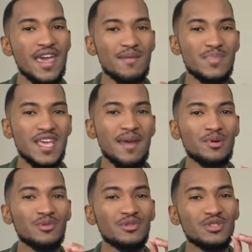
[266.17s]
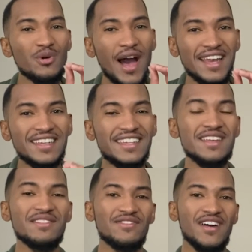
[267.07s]
and be able to
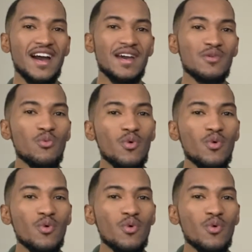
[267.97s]
identify